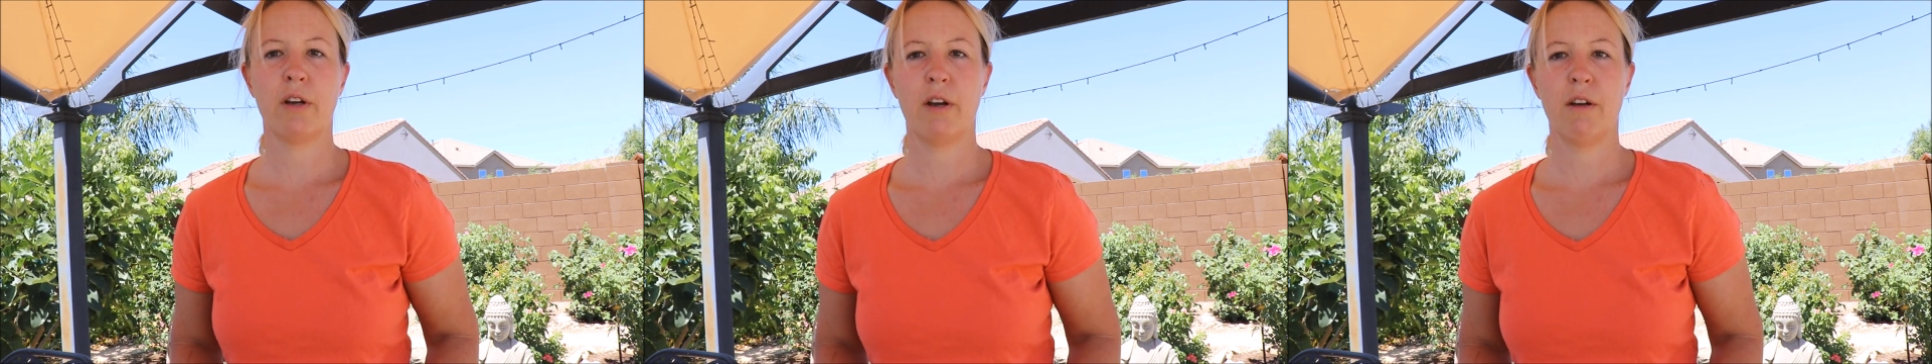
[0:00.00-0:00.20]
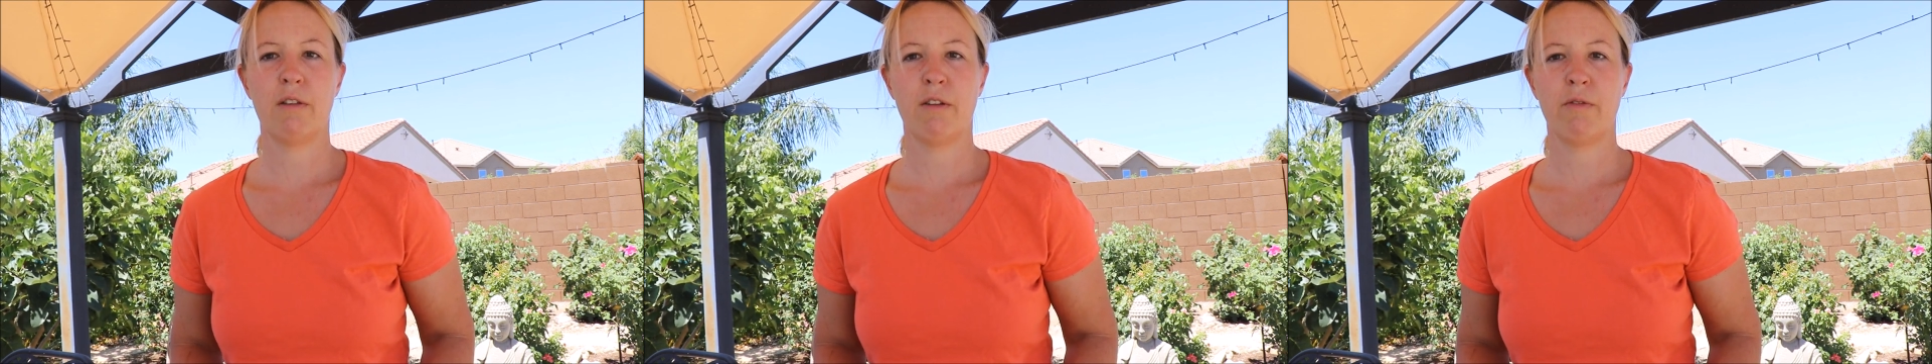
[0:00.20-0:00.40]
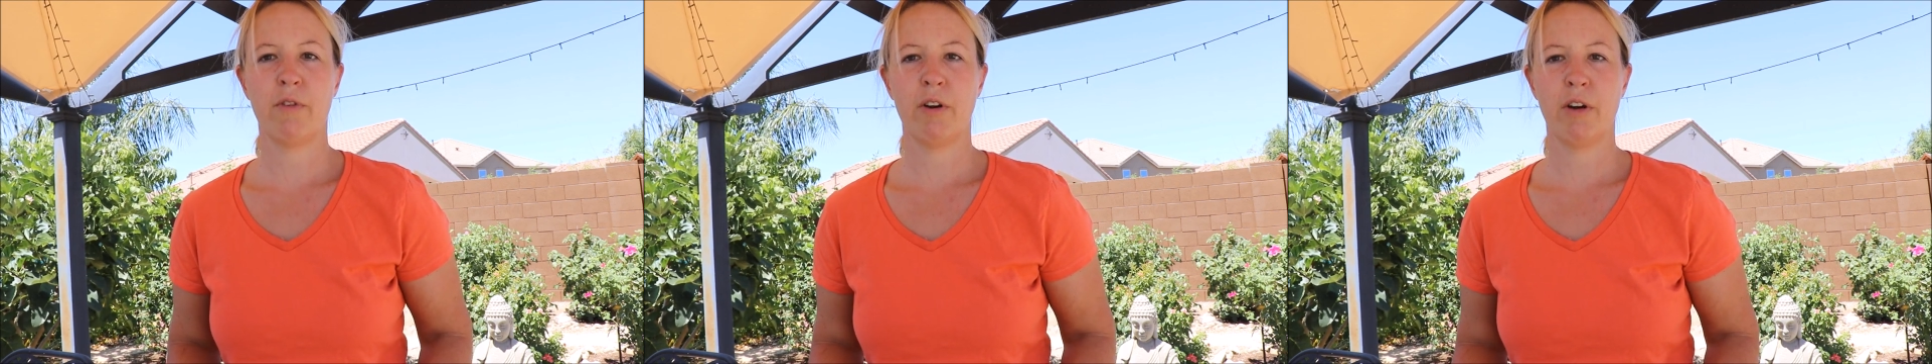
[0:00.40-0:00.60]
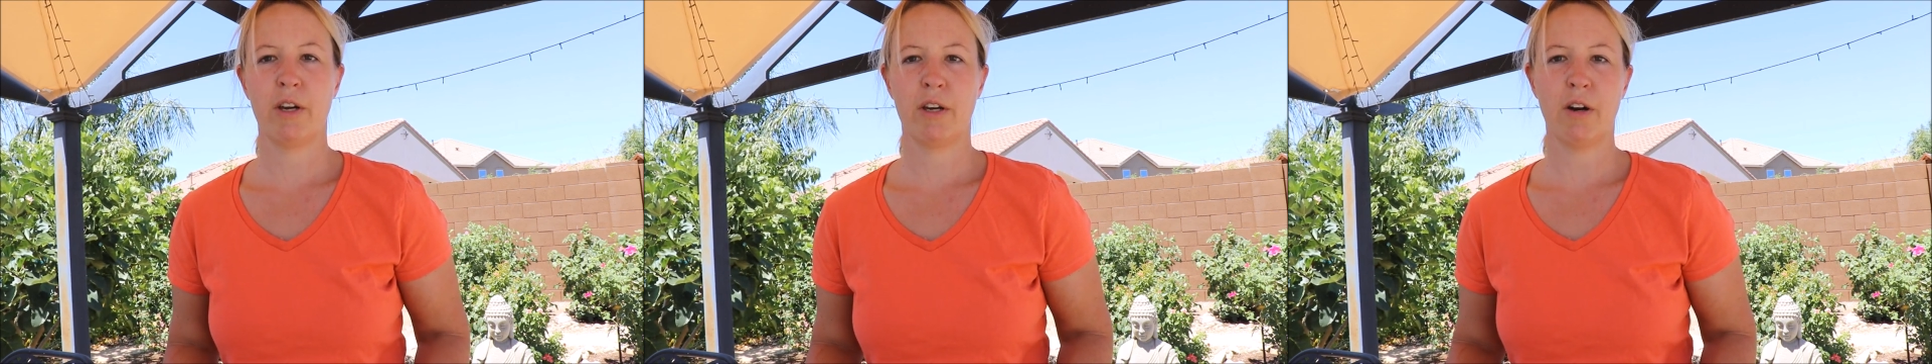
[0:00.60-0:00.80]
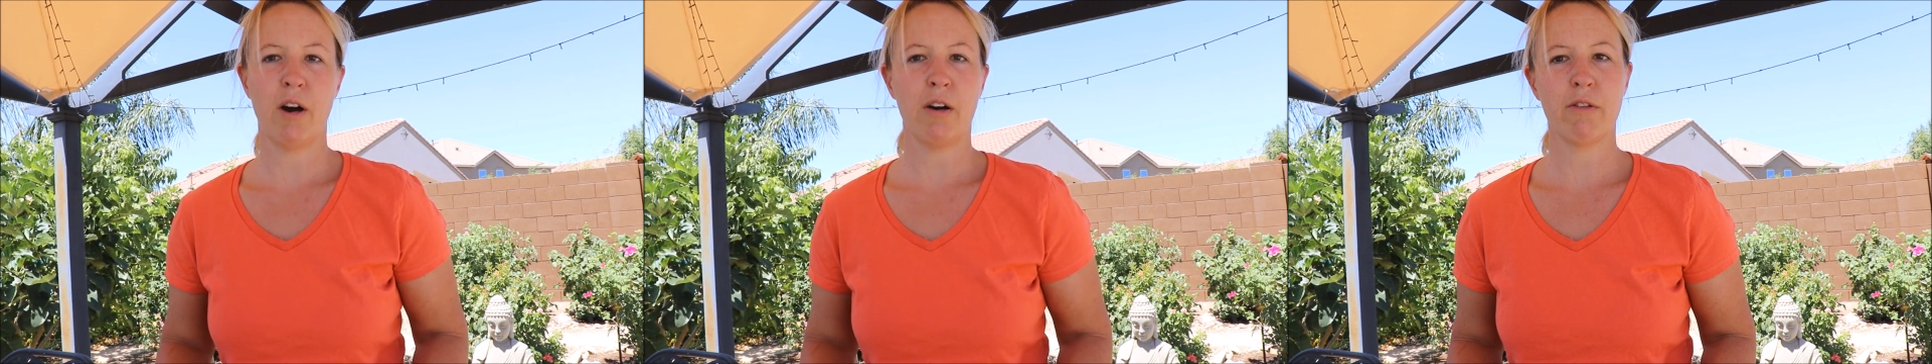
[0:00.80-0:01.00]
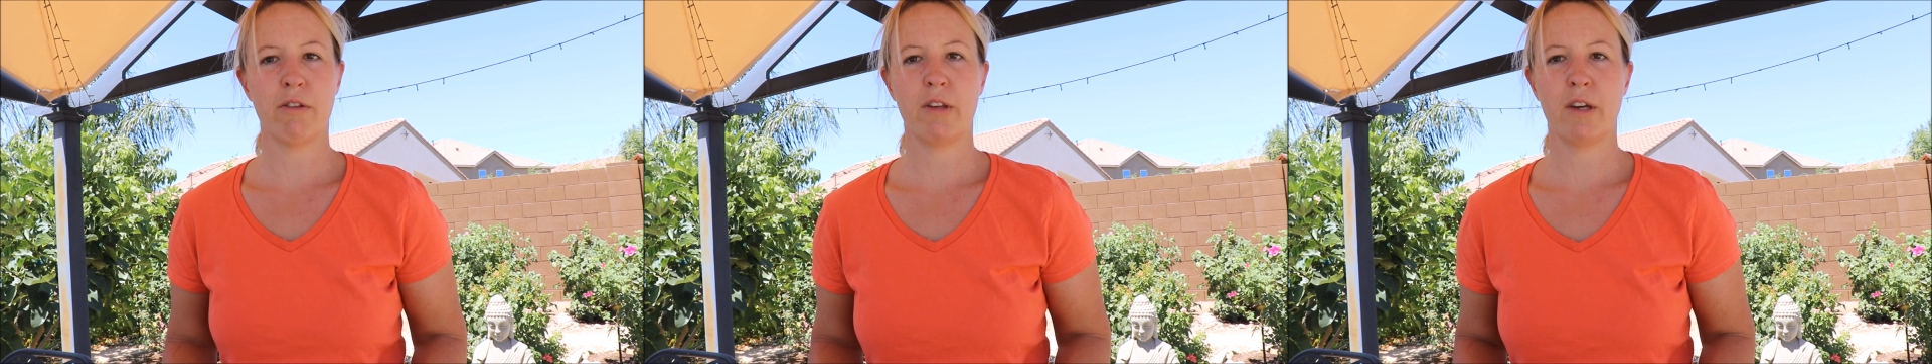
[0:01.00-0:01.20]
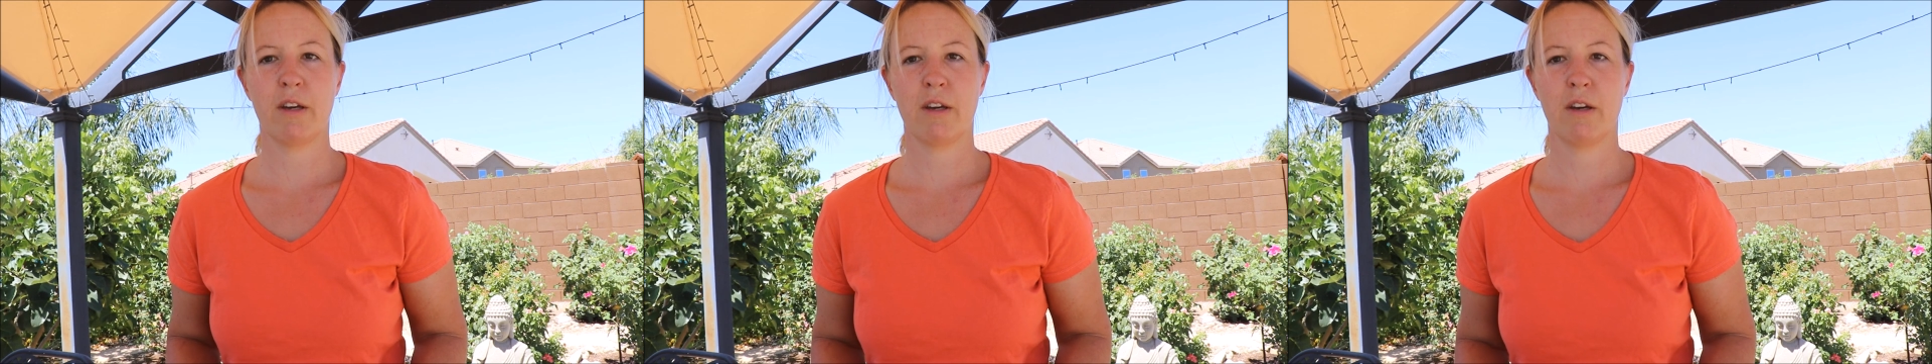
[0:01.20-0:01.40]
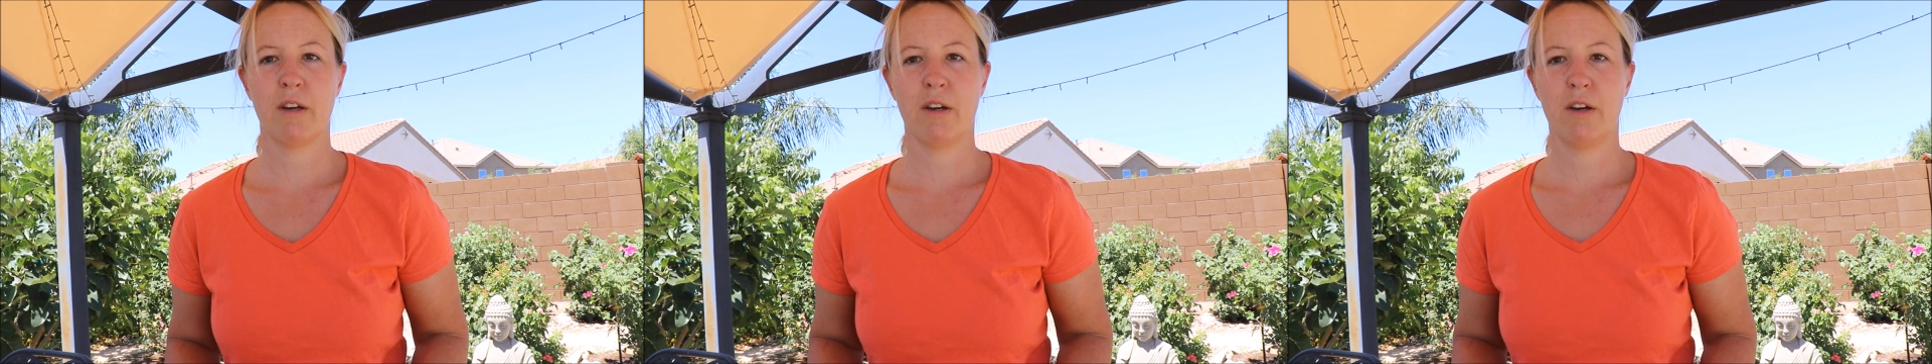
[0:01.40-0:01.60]
It's a very
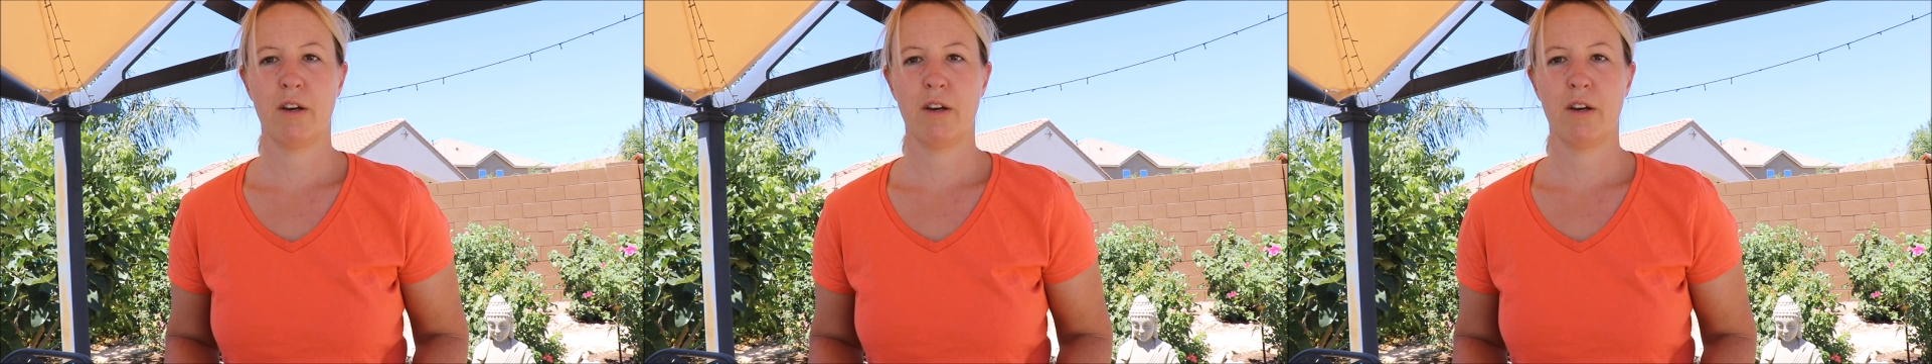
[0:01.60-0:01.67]
caustic,